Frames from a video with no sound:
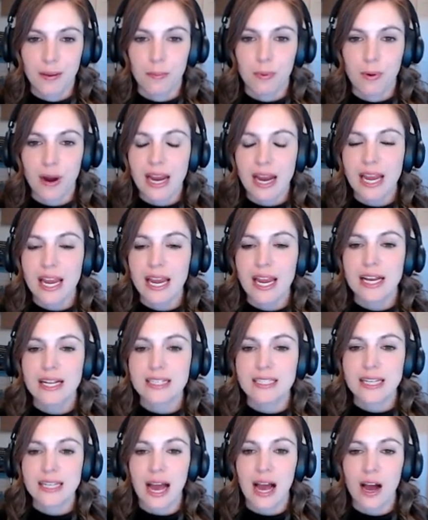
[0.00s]
breaking
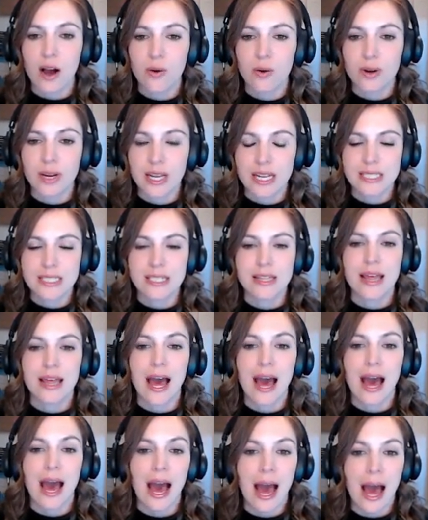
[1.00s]
it down into the
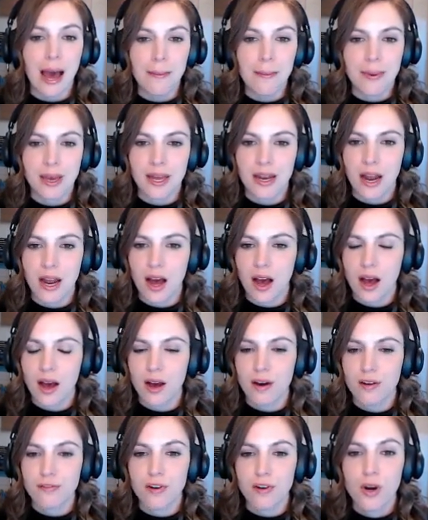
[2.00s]
habit
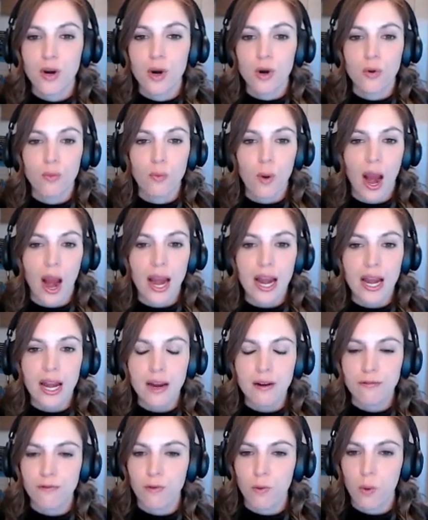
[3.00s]
of
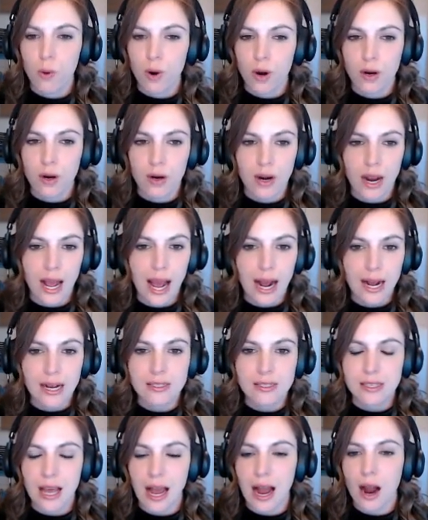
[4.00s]
writing for
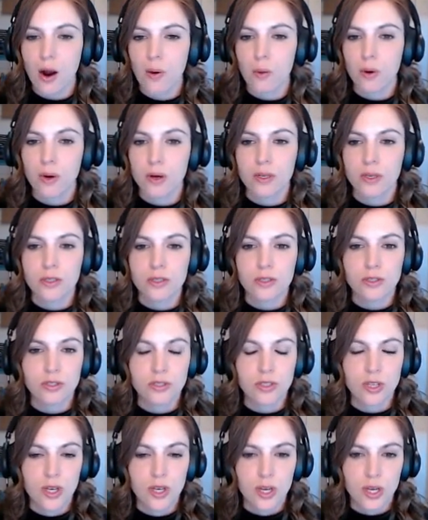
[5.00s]
X hours,